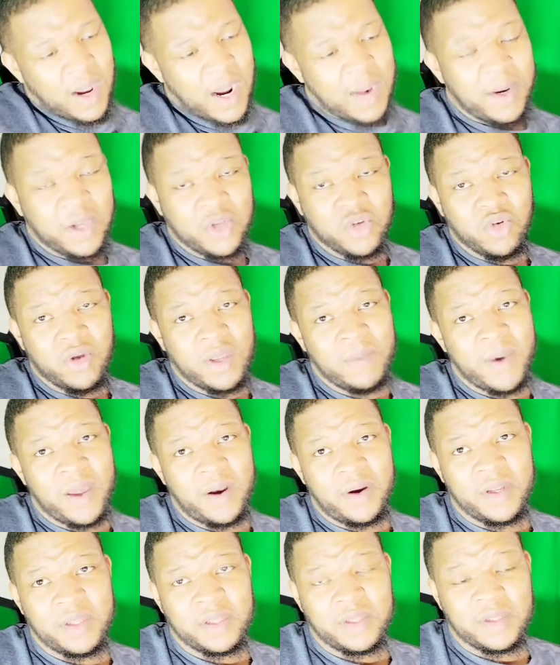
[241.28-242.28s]
I'm not sure he's
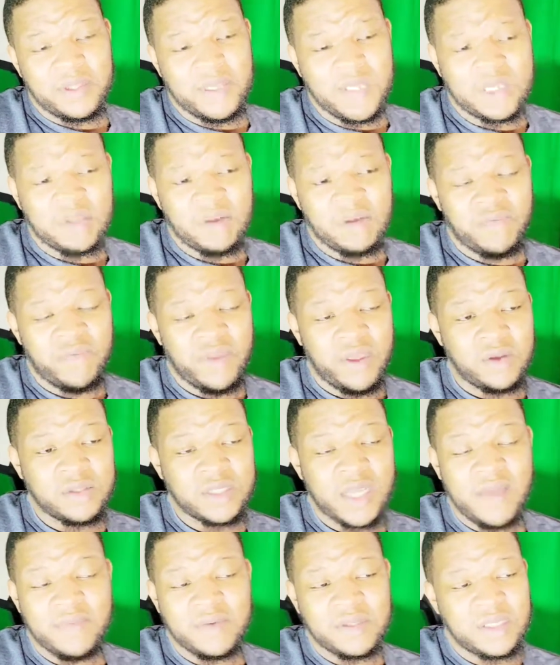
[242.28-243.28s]
better than Justin Fields,
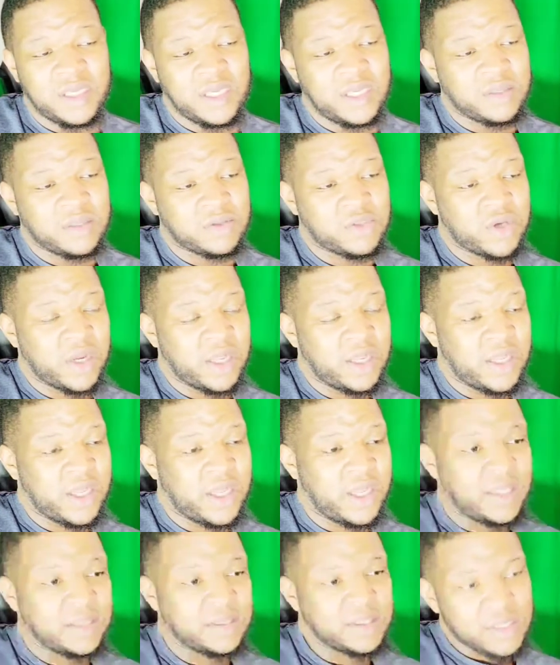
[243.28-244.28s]
and I haven't seen Trey
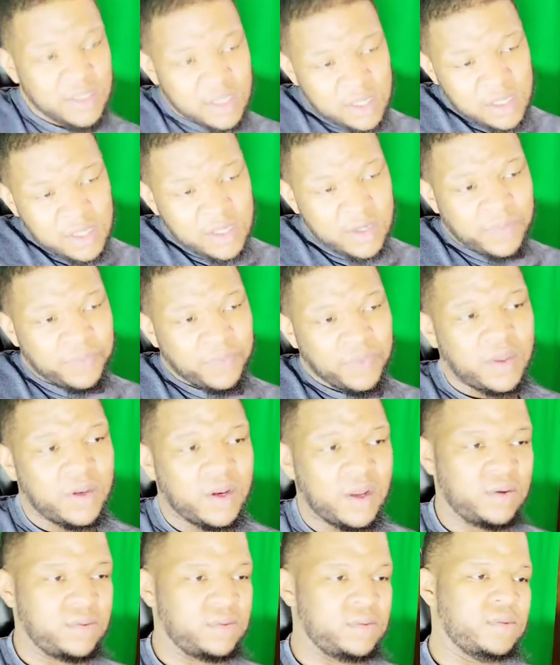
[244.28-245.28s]
Lance, you
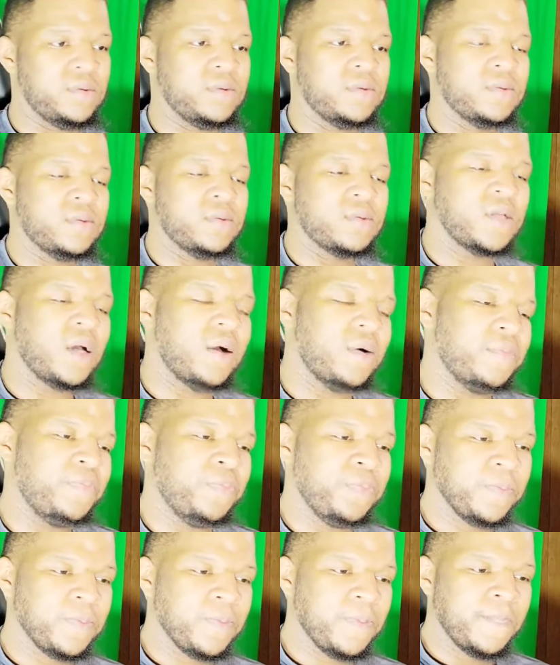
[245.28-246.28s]
know. So,
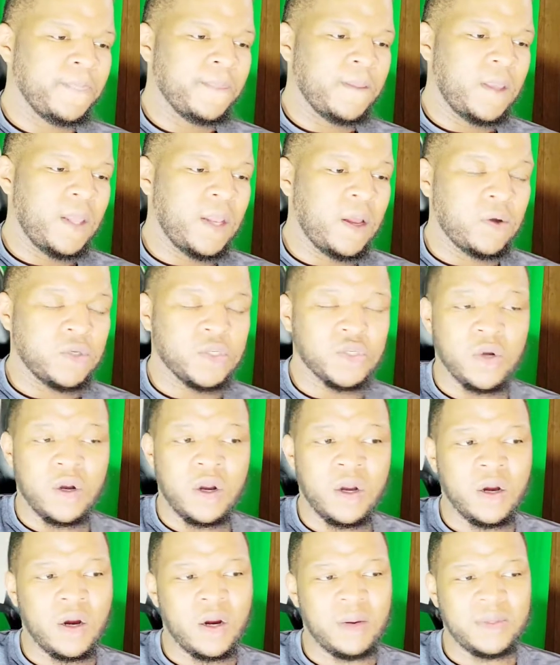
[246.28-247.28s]
you know,
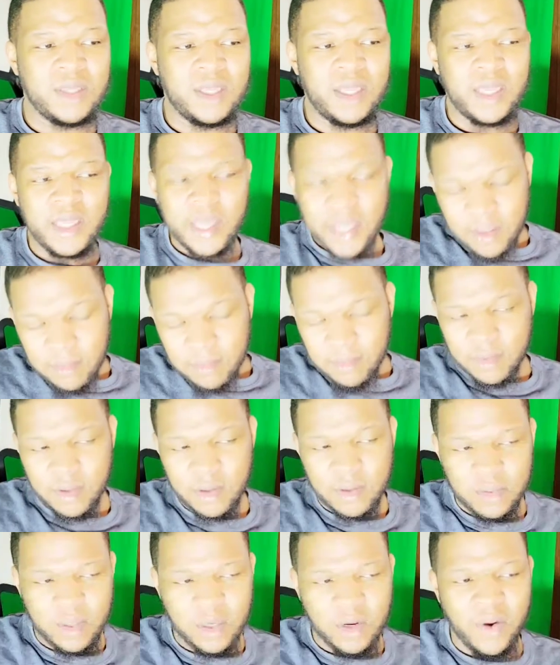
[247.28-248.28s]
strong arm kid,
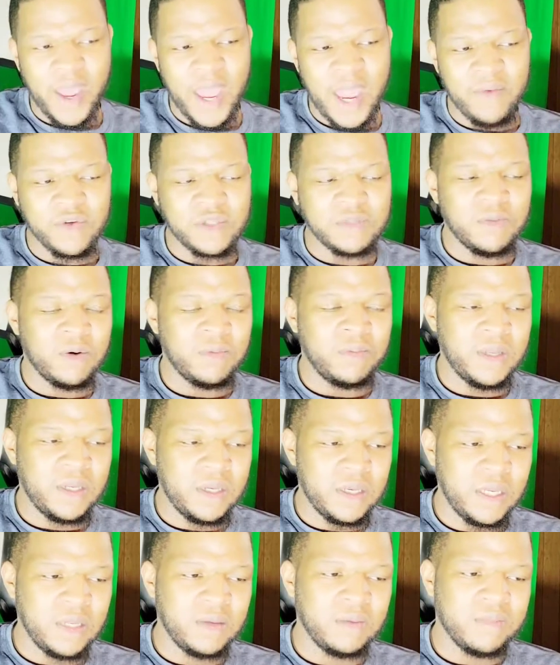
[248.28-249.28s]
you know, average
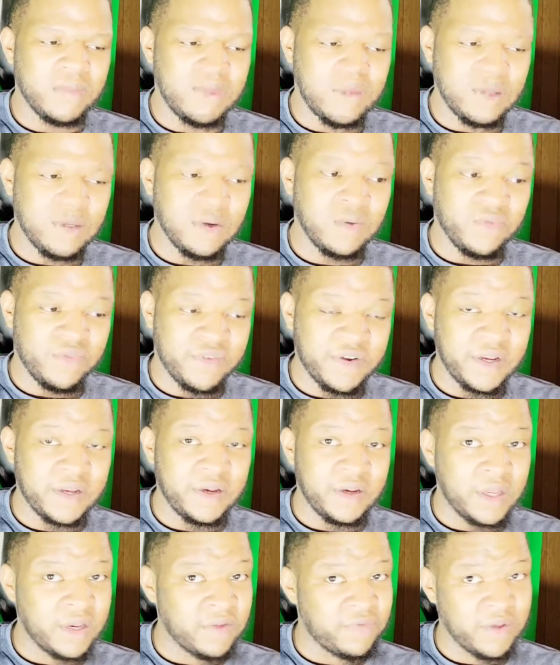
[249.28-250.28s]
mobility, you know, for the
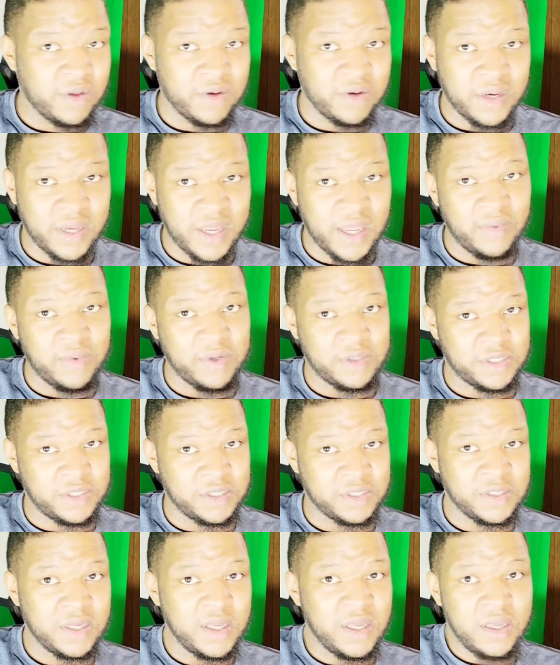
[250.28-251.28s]
NFL today, which
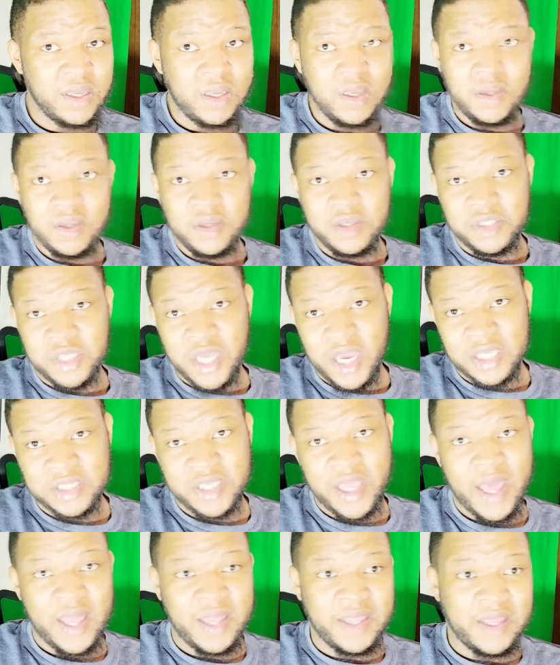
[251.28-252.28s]
is
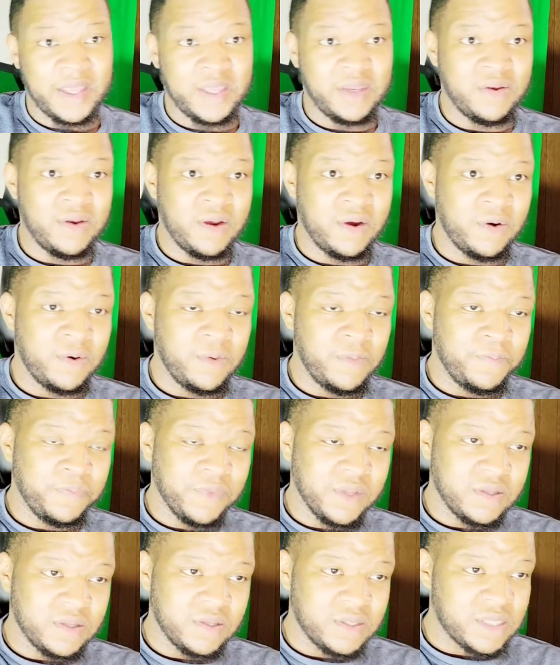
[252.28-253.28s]
Josh Allen, you
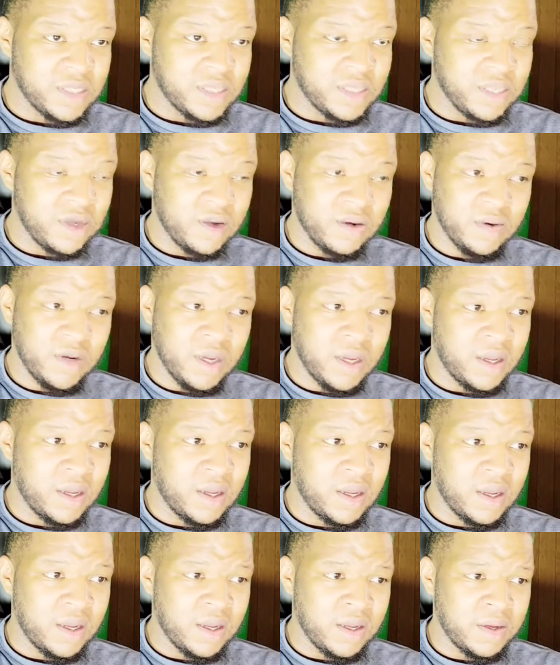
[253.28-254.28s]
know, you know
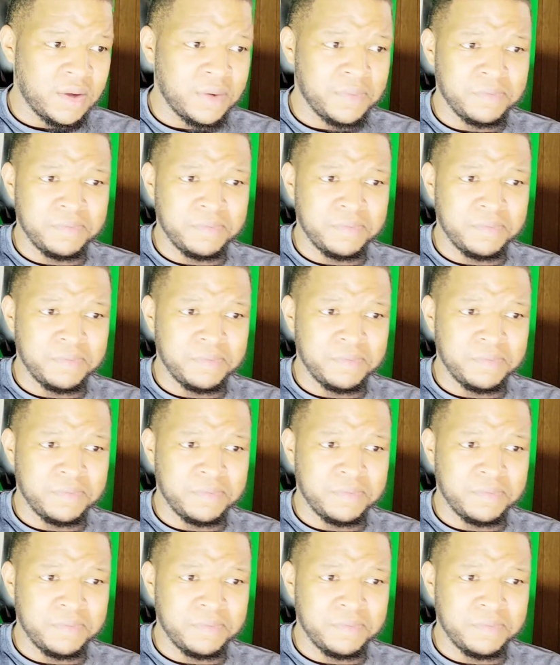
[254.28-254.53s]
uh,